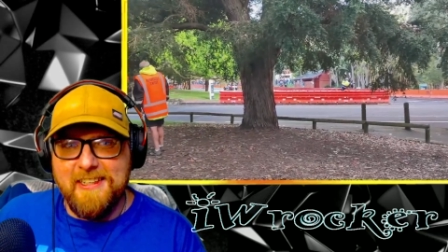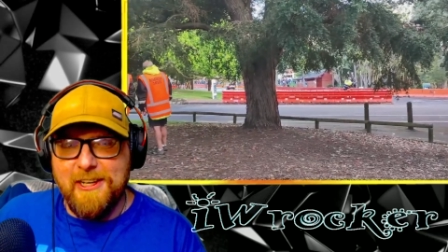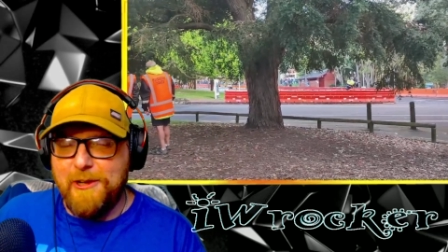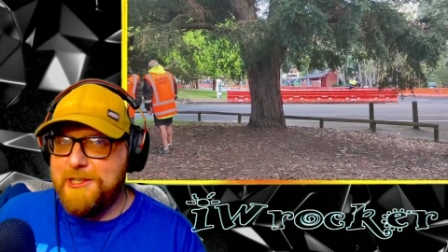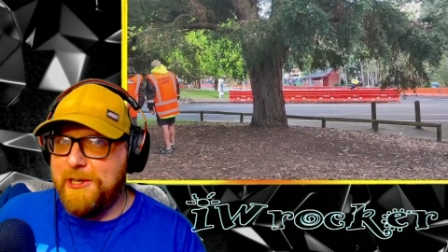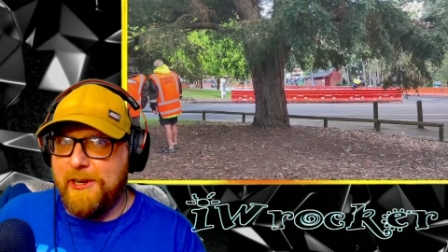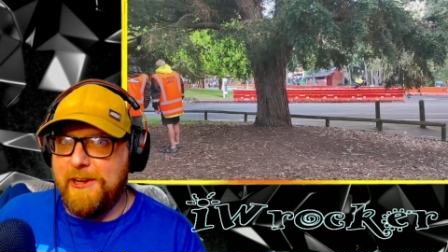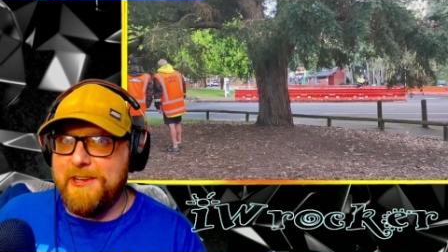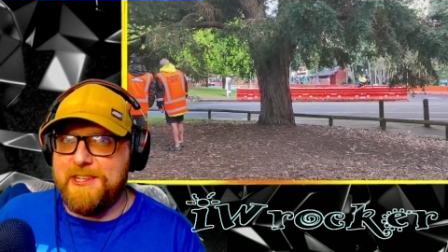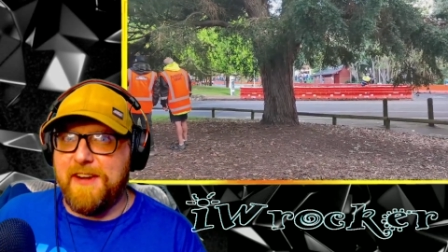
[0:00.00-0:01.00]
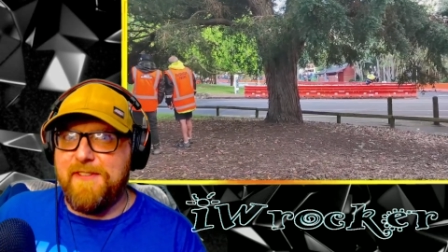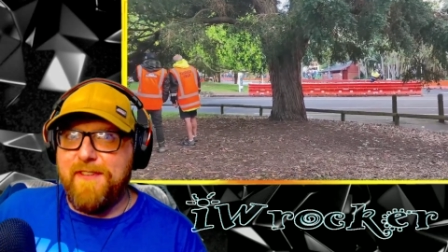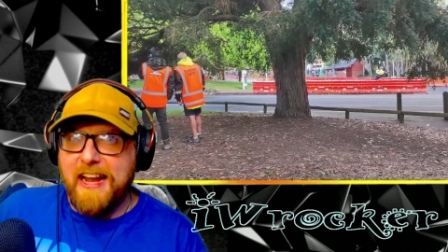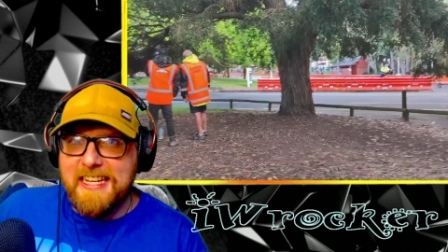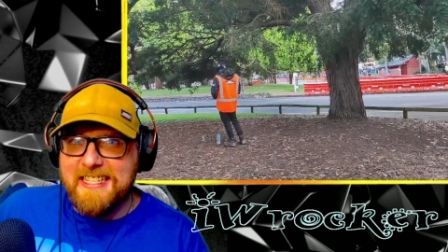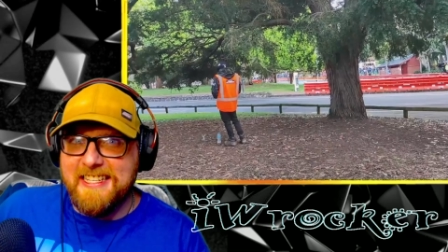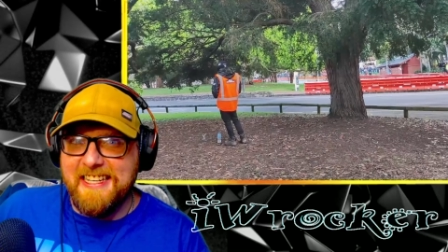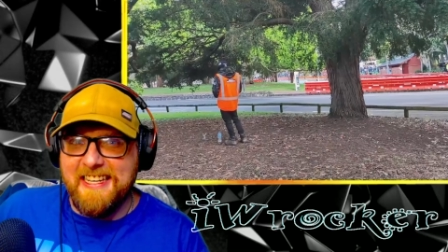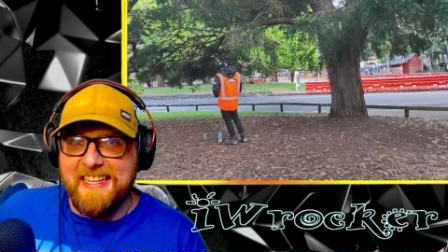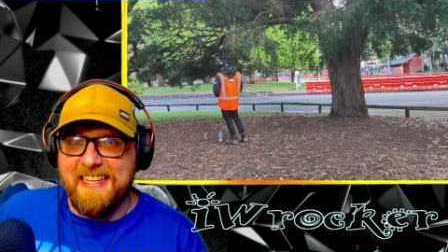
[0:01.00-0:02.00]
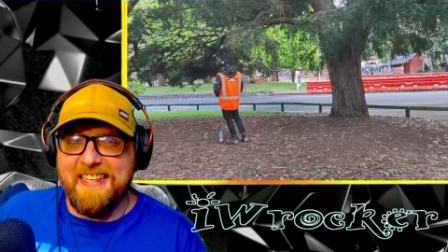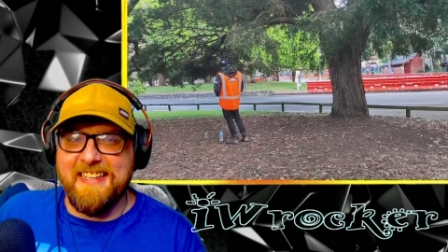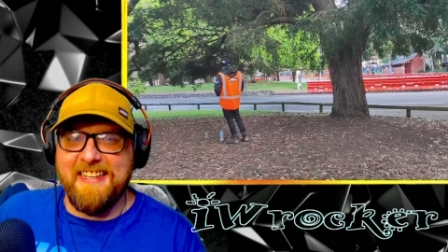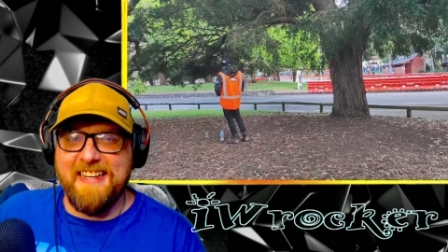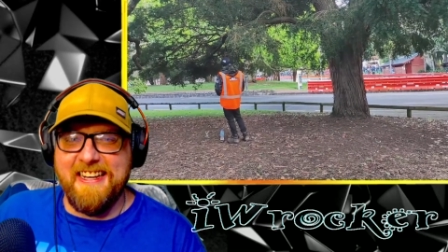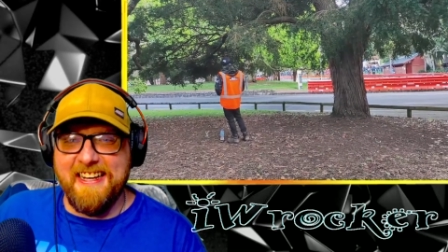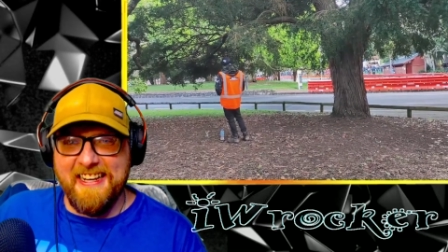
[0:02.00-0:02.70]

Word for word: Those Toyotas are feisty. Oh